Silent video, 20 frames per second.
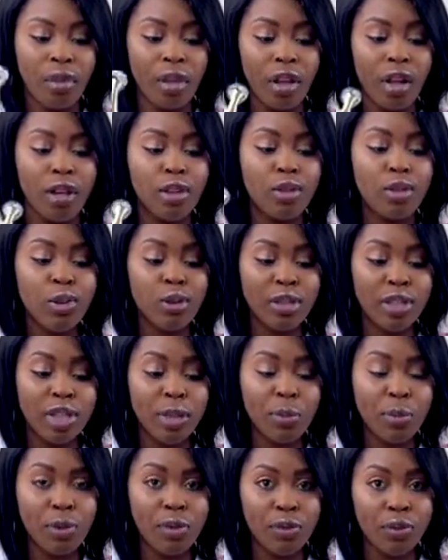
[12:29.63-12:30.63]
So this
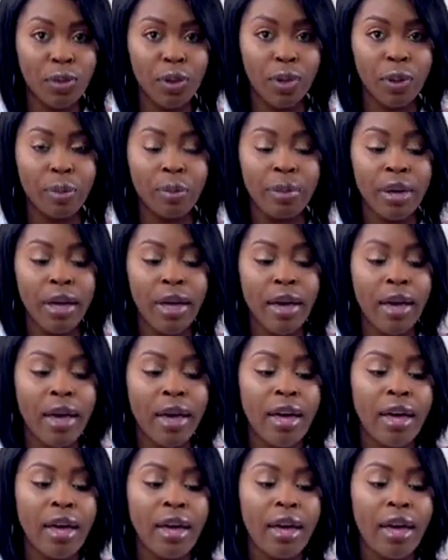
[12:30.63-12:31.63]
perfume,
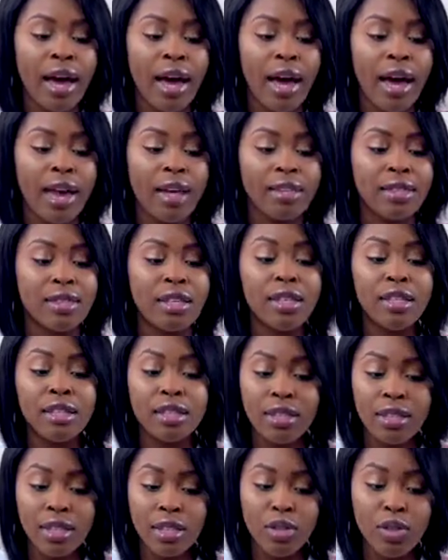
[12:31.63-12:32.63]
it has
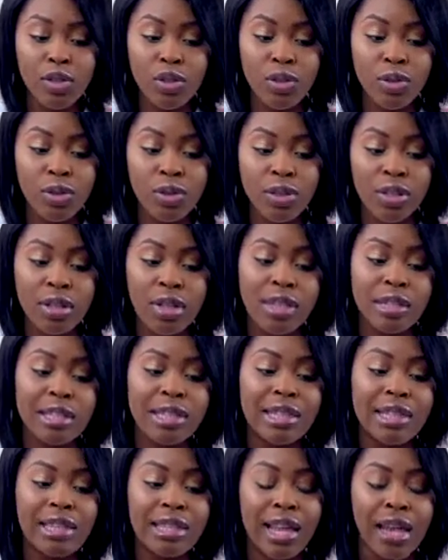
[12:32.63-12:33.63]
citrus, it's
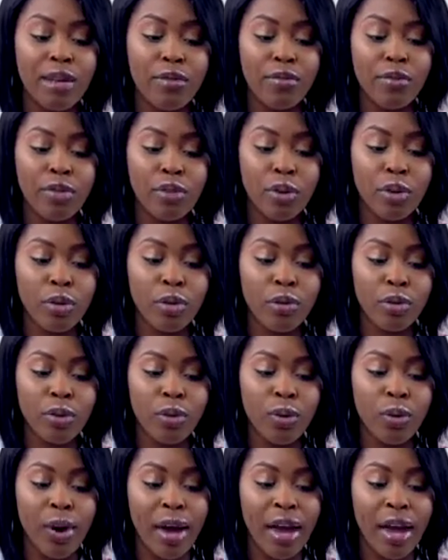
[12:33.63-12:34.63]
light
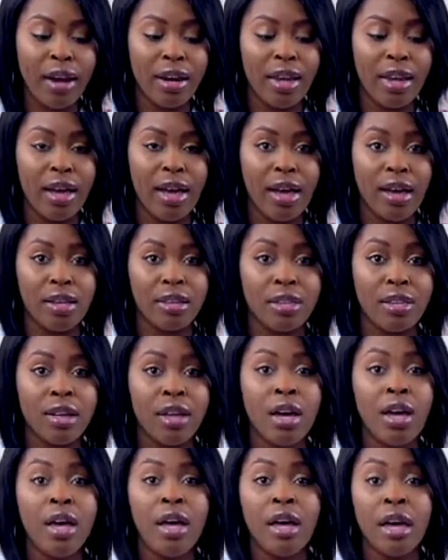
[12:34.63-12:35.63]
floral, and it has
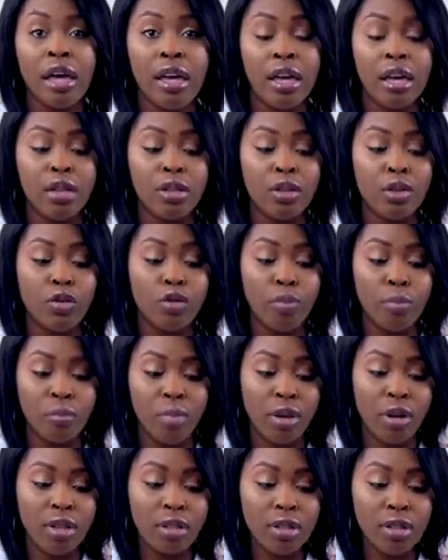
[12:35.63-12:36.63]
a hint of
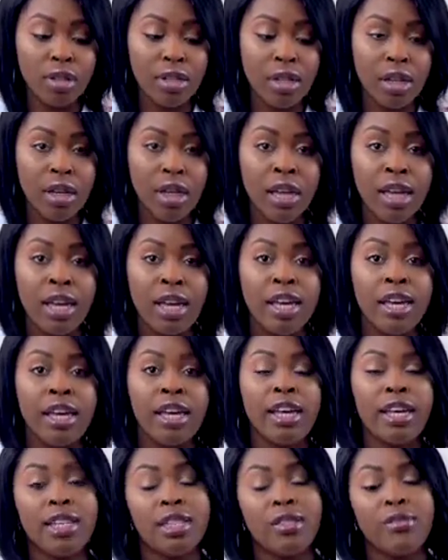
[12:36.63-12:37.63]
musk.
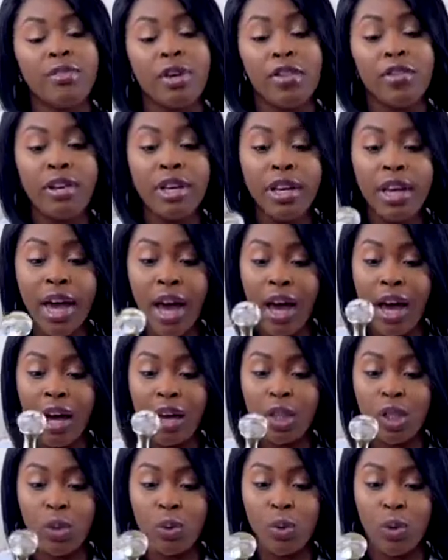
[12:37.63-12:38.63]
It's very
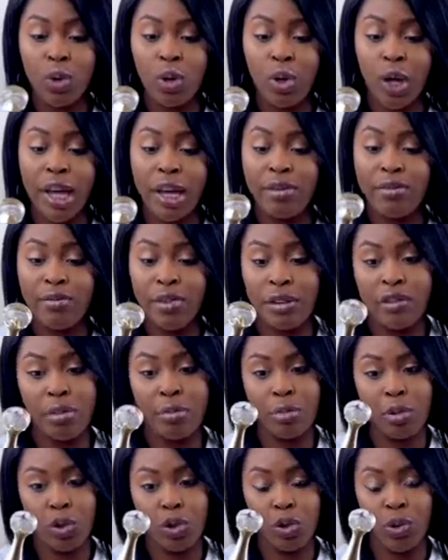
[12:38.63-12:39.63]
casual and very
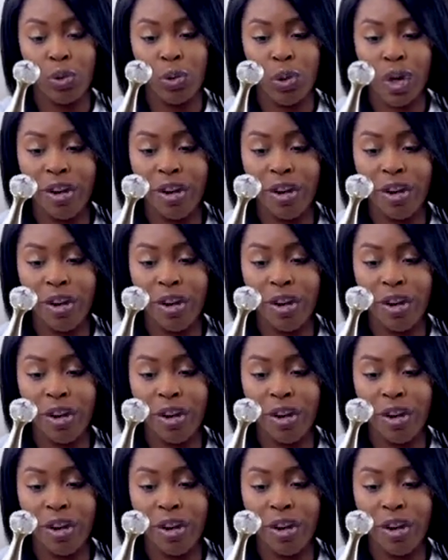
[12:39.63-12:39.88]
mature.